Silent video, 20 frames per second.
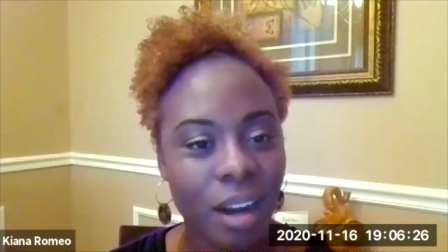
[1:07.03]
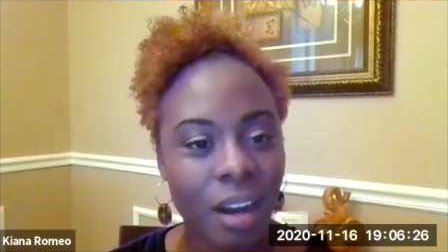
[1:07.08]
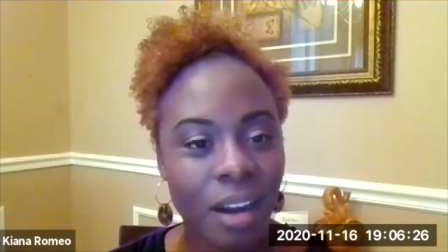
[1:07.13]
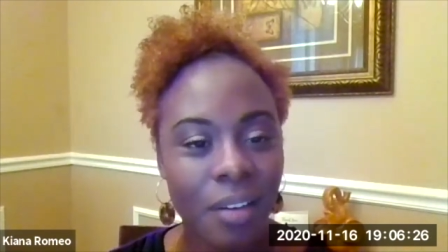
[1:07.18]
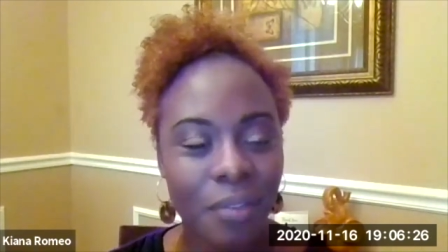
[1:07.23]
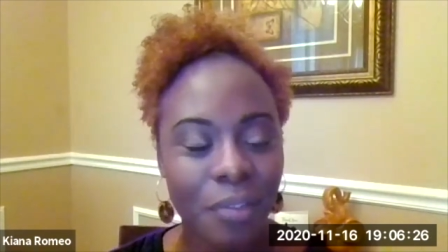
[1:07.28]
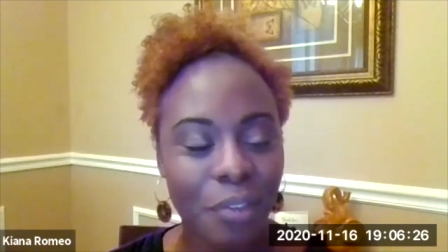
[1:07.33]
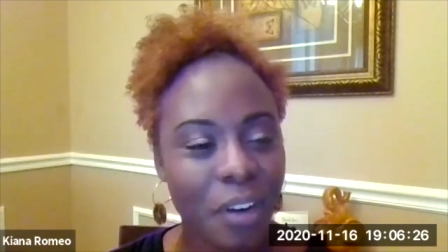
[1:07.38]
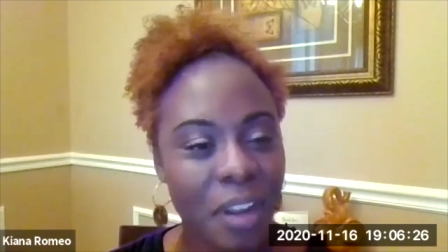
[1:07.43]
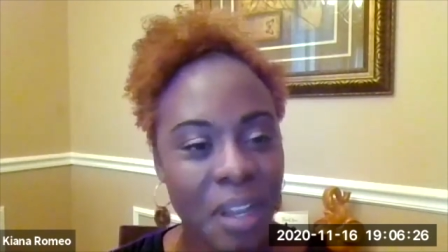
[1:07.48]

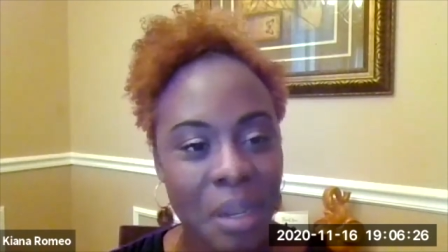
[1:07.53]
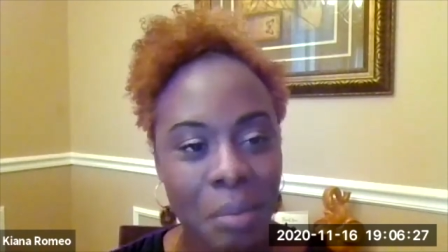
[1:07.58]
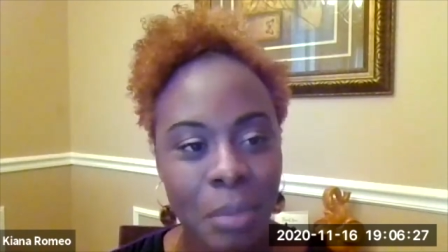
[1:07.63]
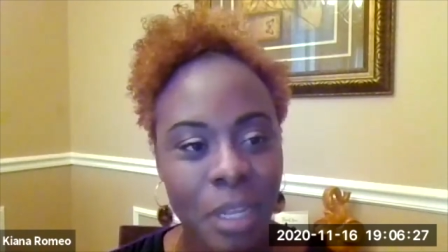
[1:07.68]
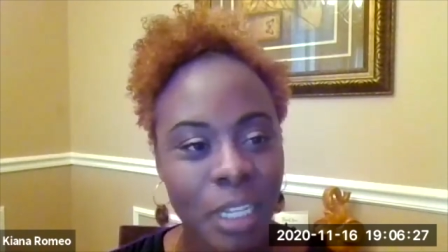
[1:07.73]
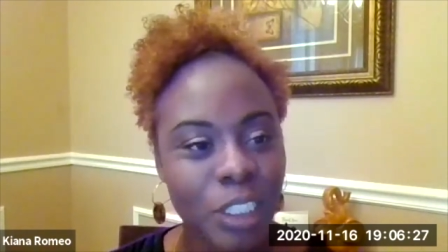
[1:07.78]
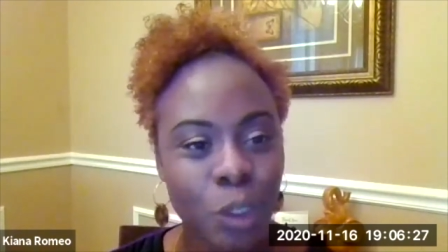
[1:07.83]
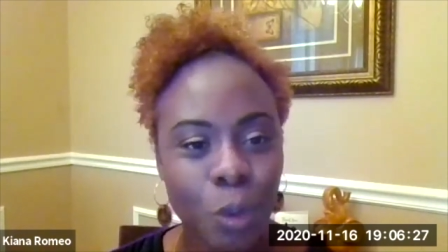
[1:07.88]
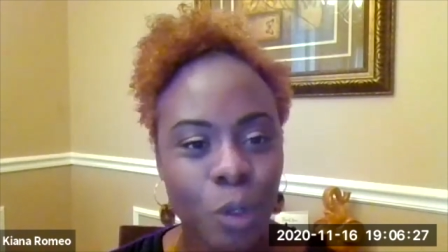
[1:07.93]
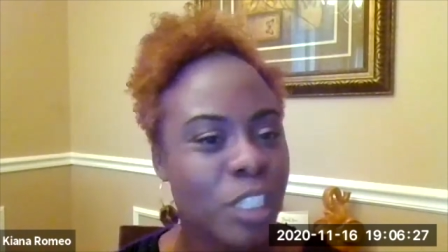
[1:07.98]
aunt, friend,
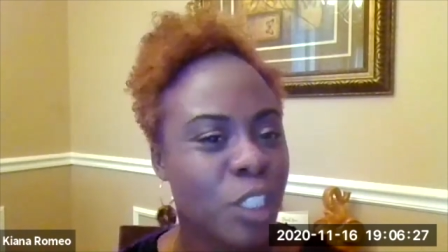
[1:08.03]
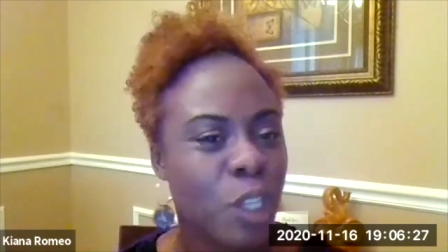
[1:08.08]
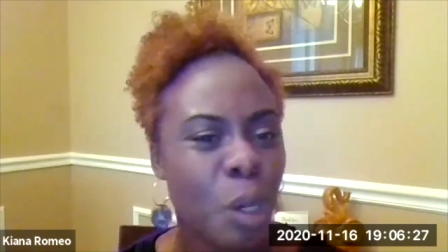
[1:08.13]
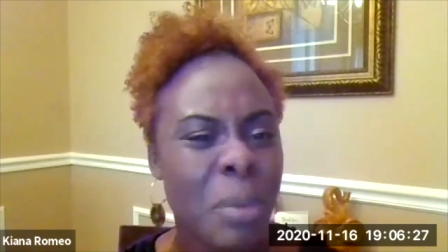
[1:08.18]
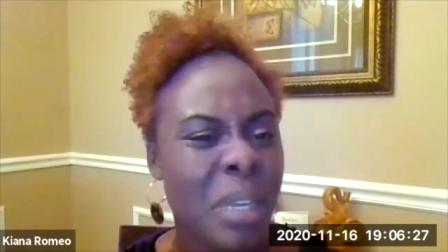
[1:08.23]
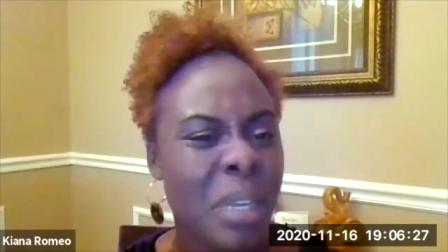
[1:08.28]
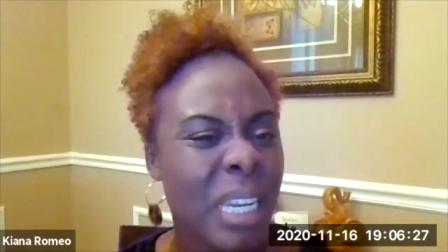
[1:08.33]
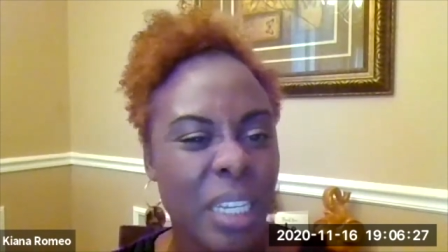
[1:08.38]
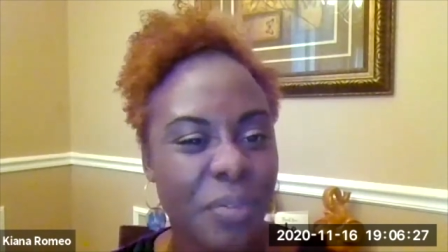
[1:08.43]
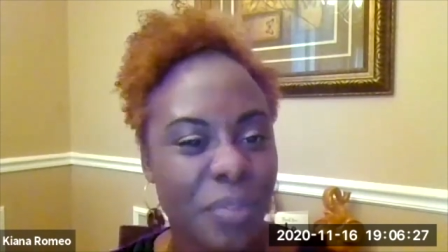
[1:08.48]
mentor, so
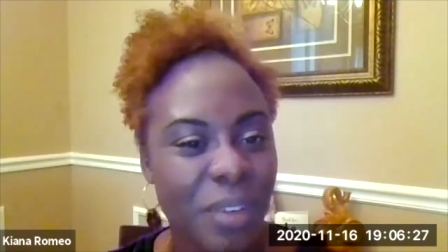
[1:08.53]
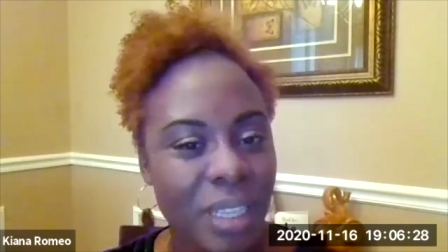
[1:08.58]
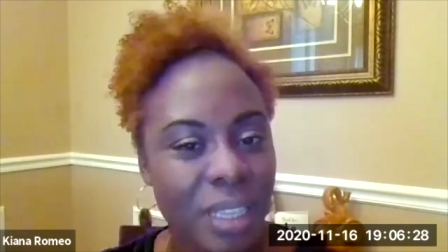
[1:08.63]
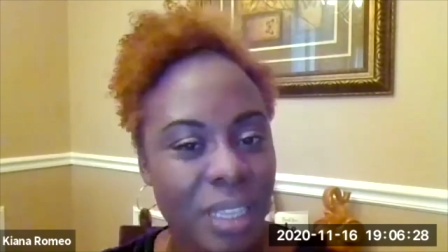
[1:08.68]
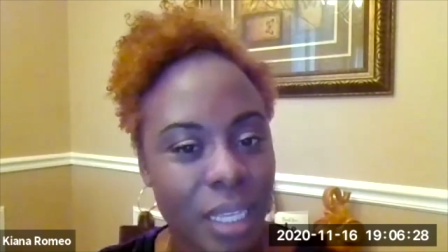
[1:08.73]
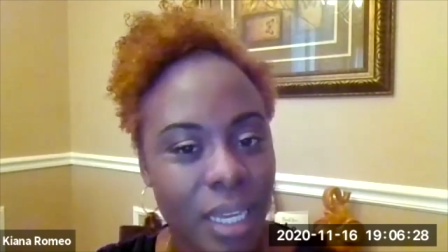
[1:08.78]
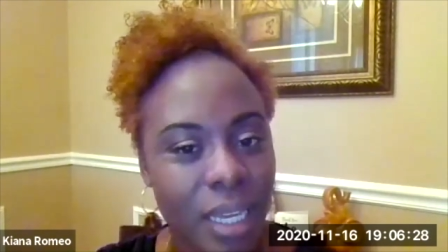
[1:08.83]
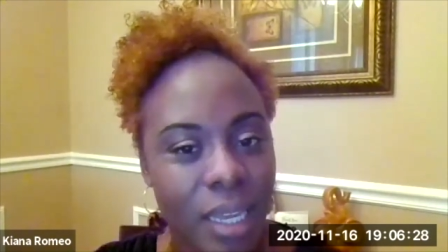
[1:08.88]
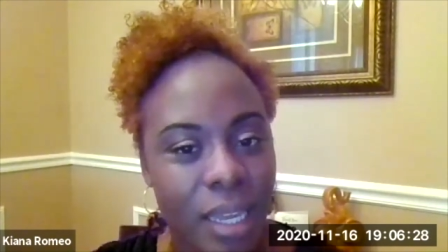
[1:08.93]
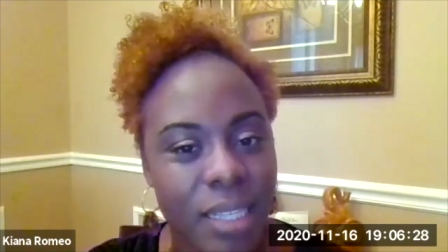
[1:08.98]
many different
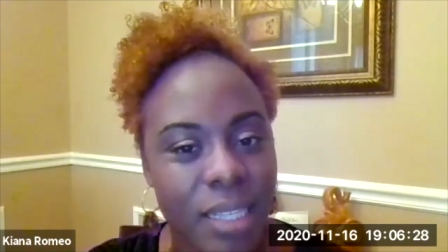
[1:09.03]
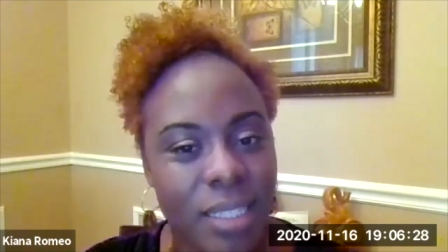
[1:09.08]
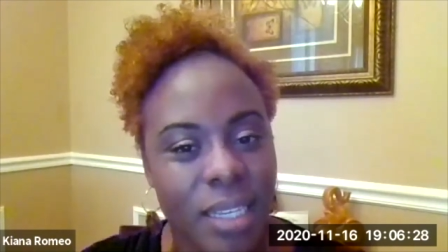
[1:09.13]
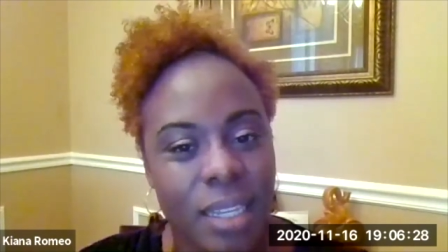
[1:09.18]
things.